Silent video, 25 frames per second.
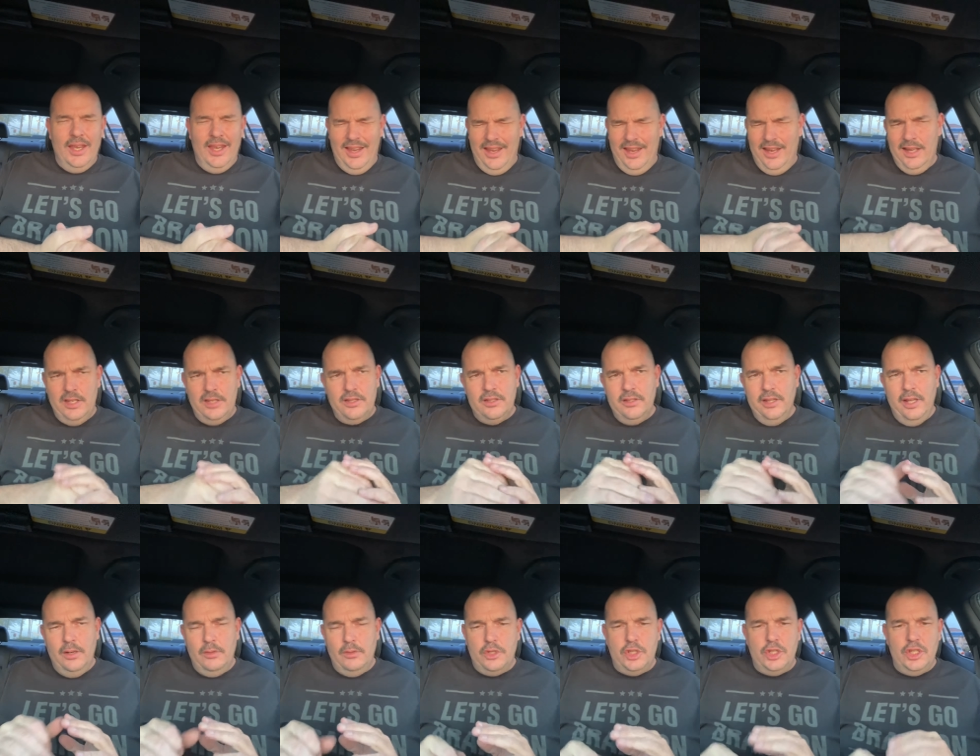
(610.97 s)
and it's
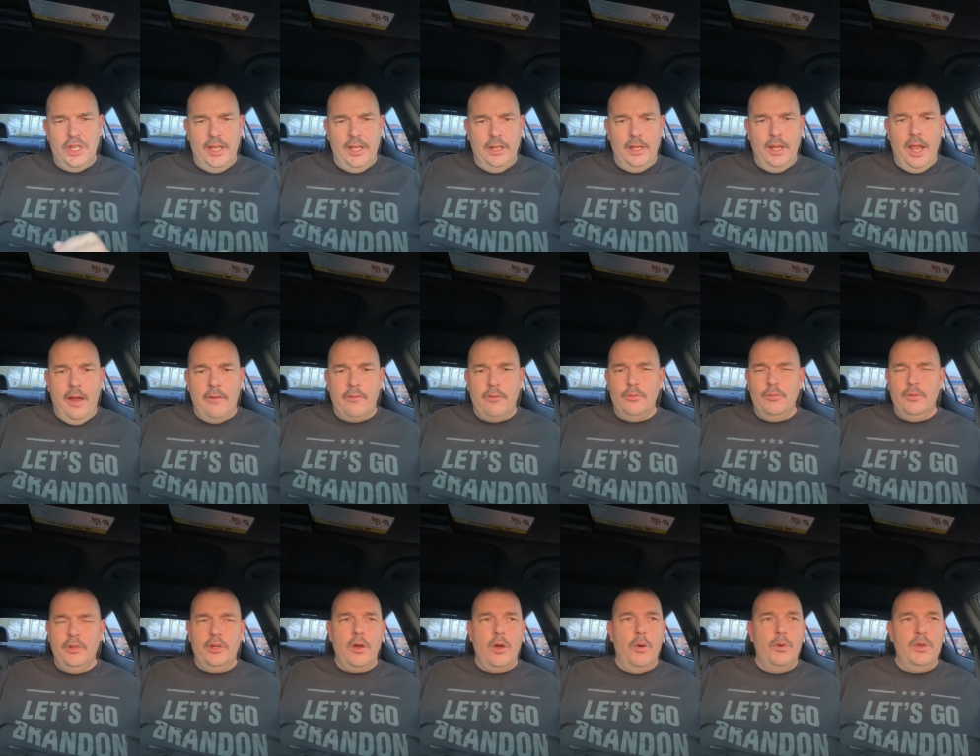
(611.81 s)
little shit.
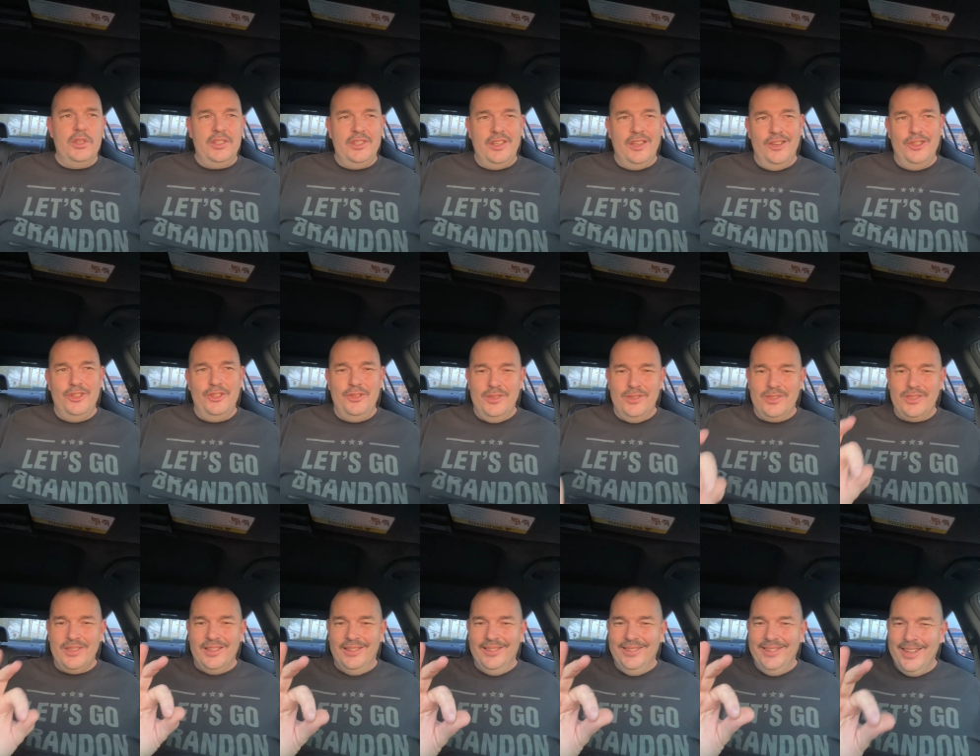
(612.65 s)
Everyone always tells you it's
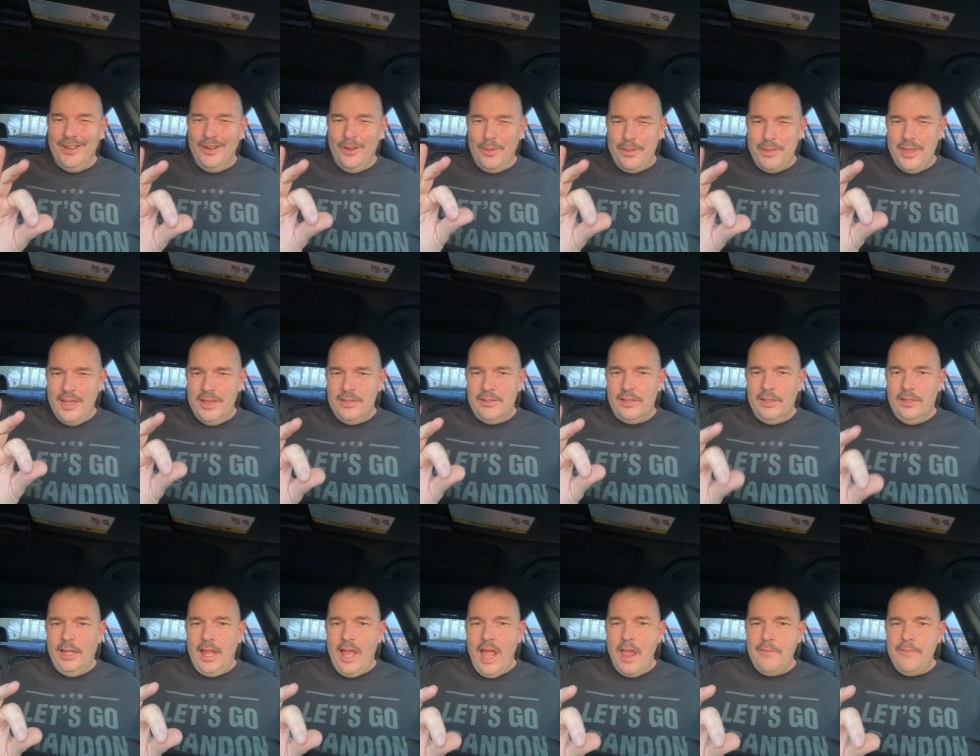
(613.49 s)
the little things
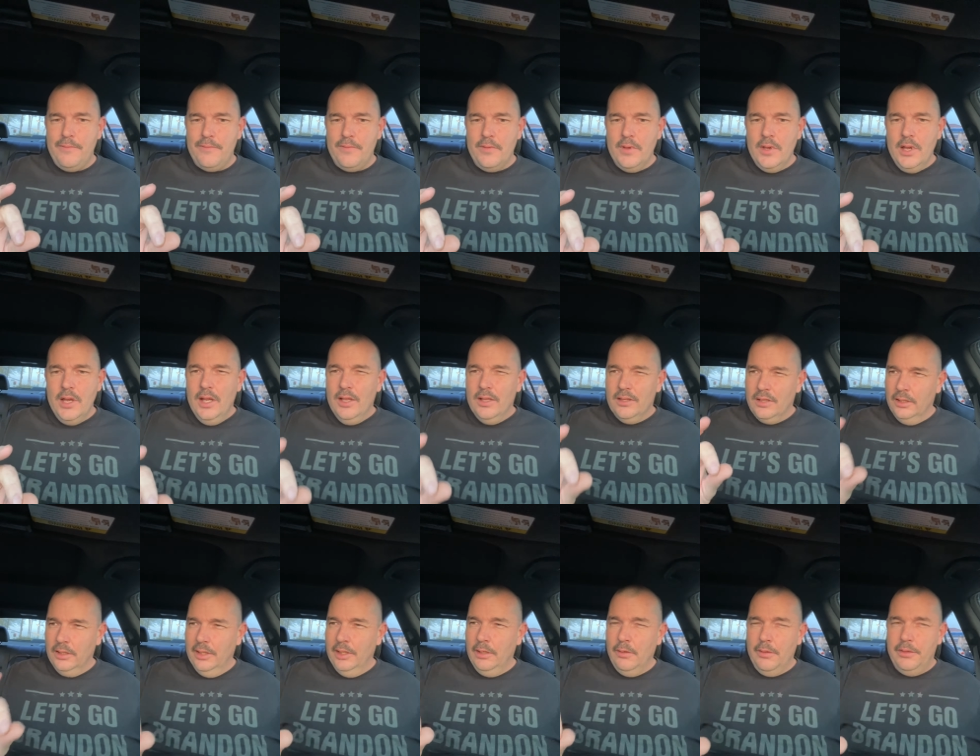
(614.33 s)
in life, the
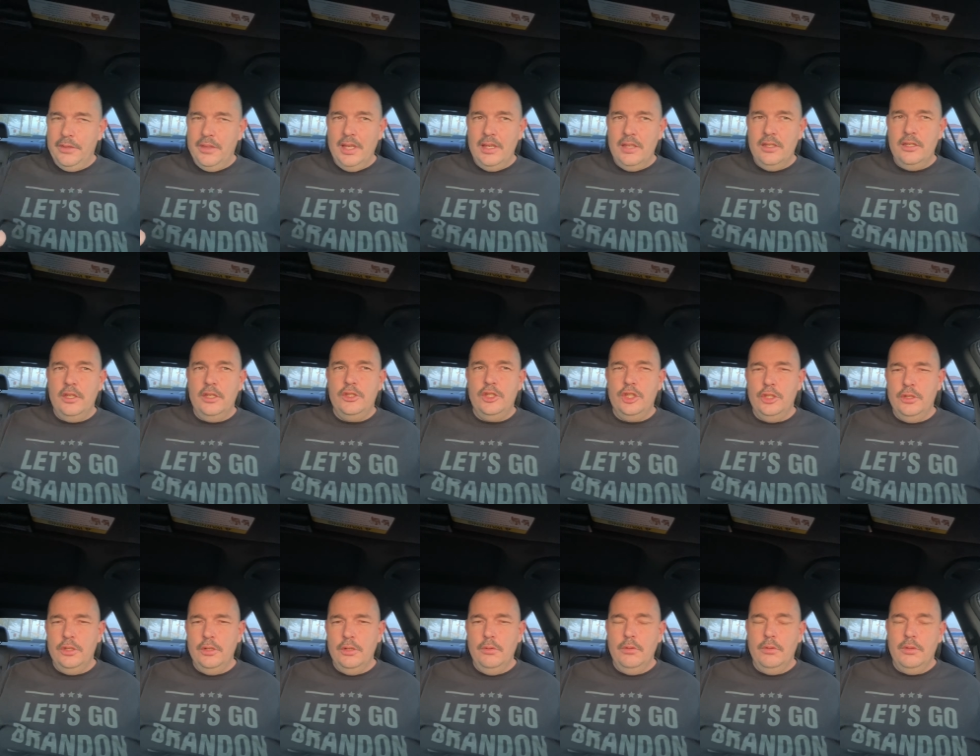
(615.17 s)
little things that you
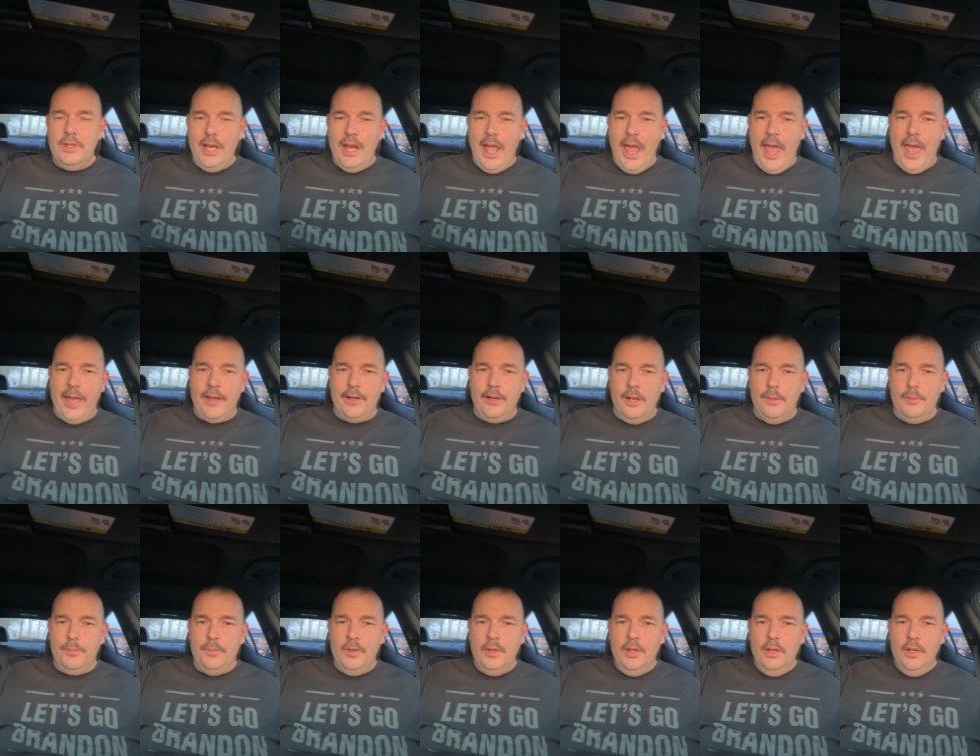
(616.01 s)
do that add up
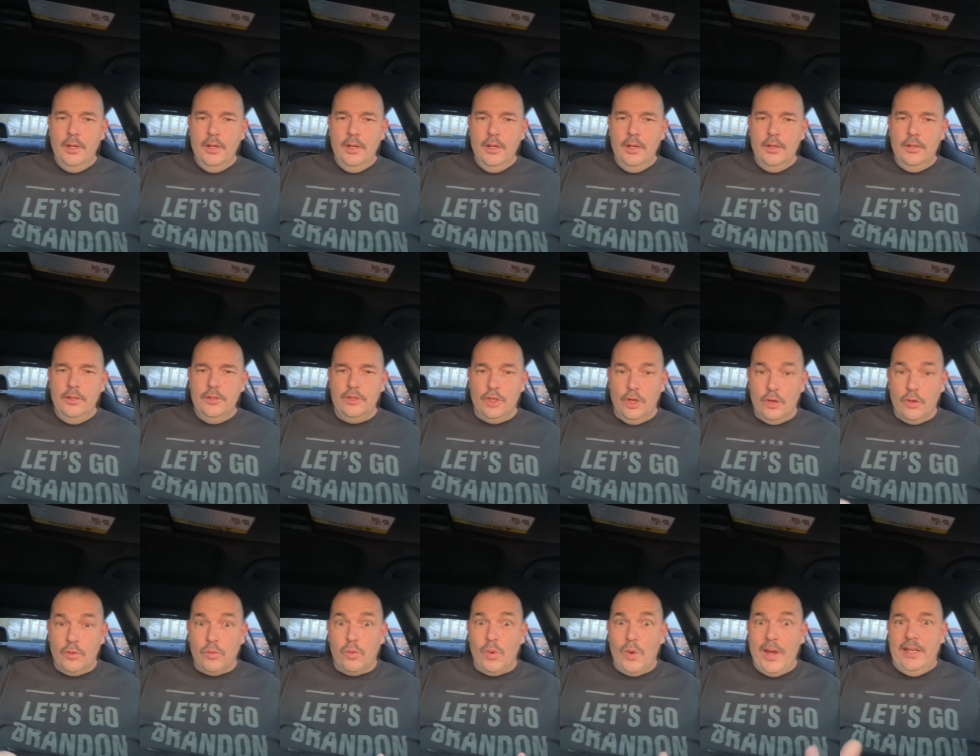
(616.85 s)
to
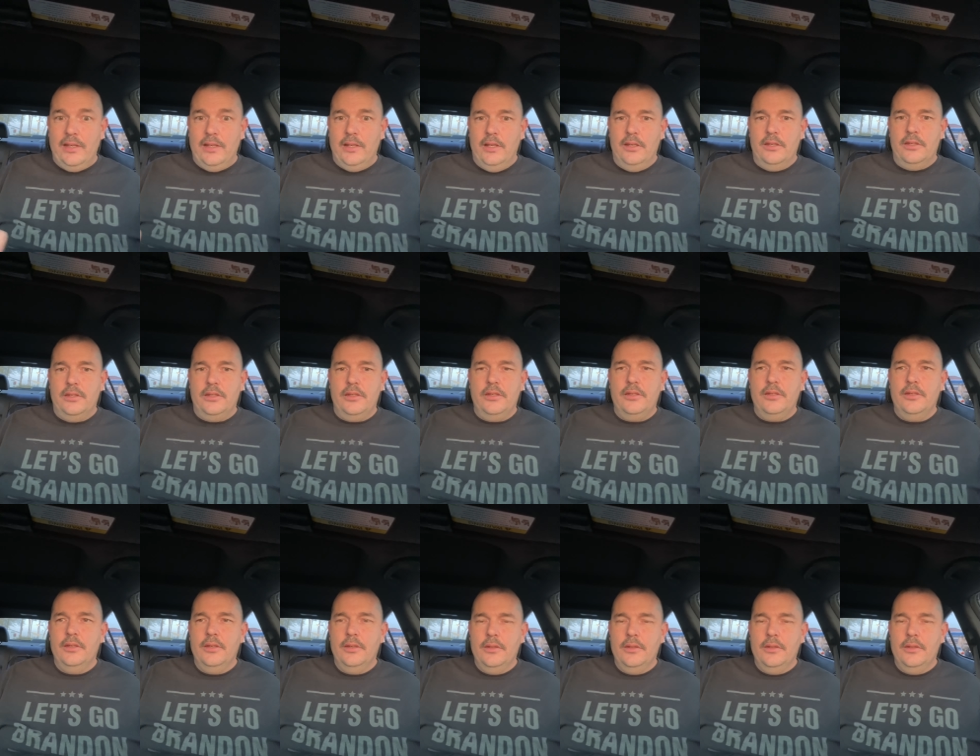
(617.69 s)
greatness.